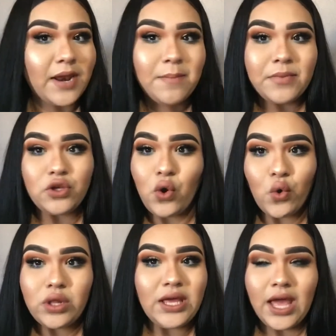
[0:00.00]
but I'm
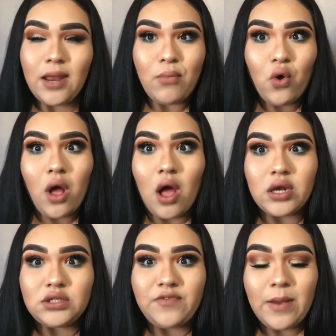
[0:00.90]
totally getting
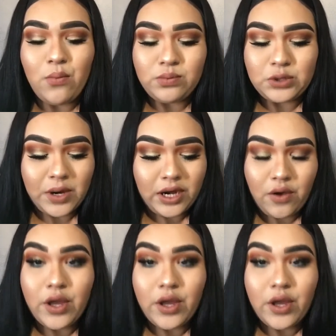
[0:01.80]
Pocahontas vibes right now.